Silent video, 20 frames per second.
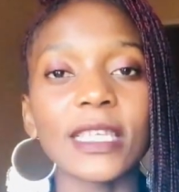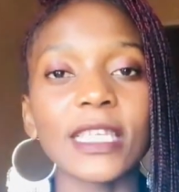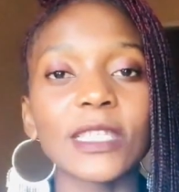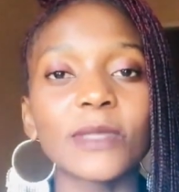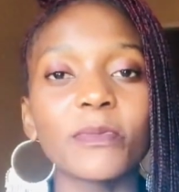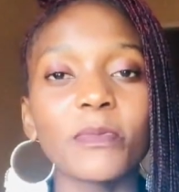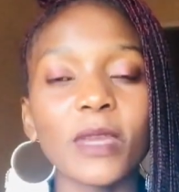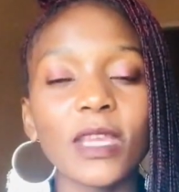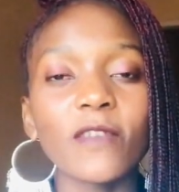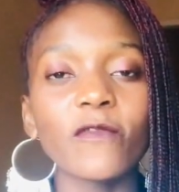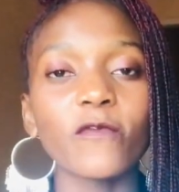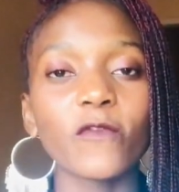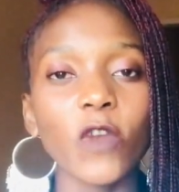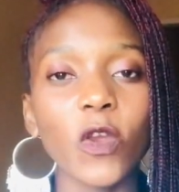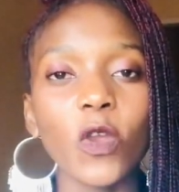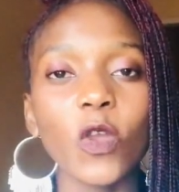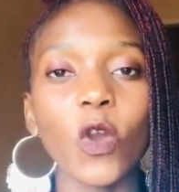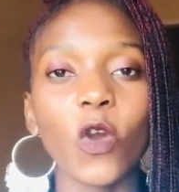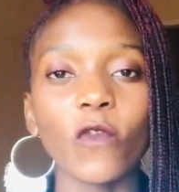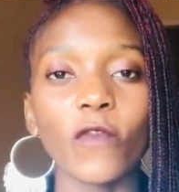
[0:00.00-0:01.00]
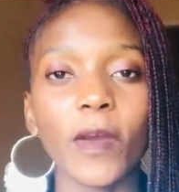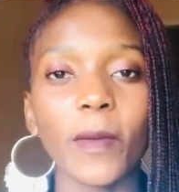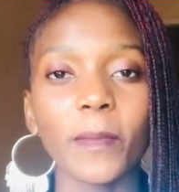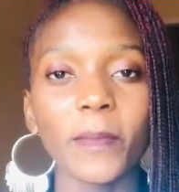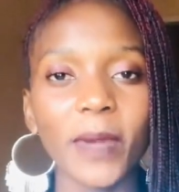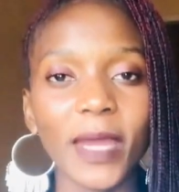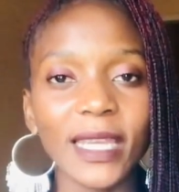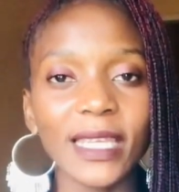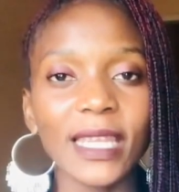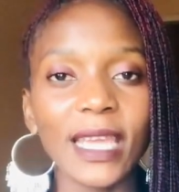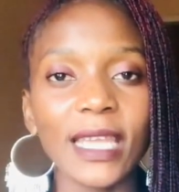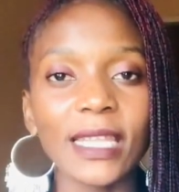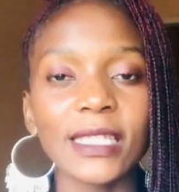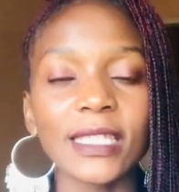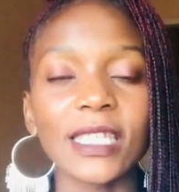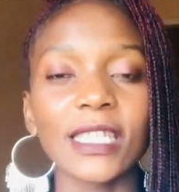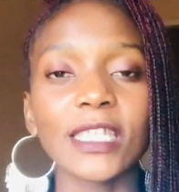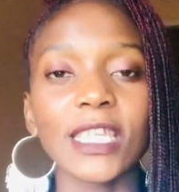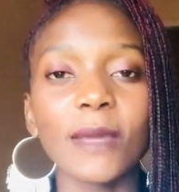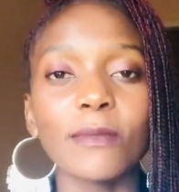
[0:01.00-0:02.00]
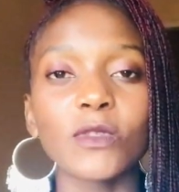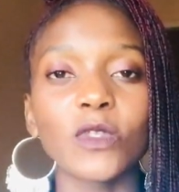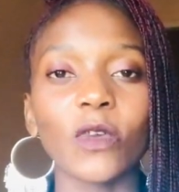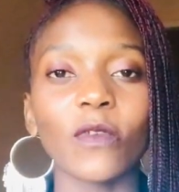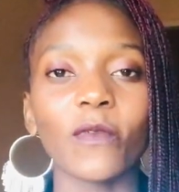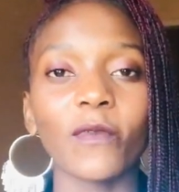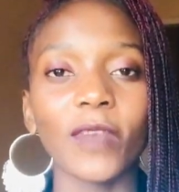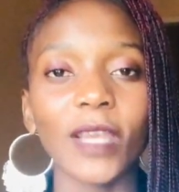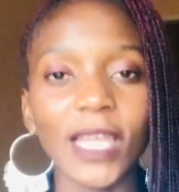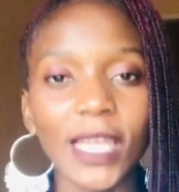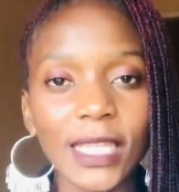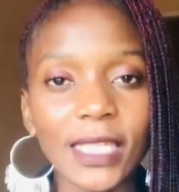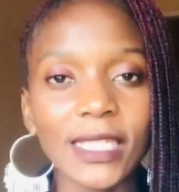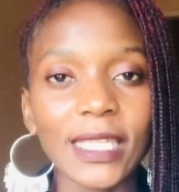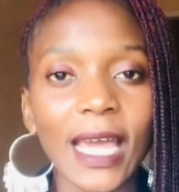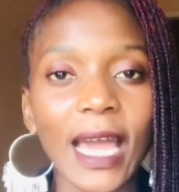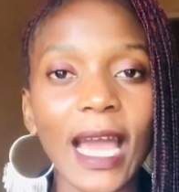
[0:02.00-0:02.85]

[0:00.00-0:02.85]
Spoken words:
is being very overburdened in terms of litter.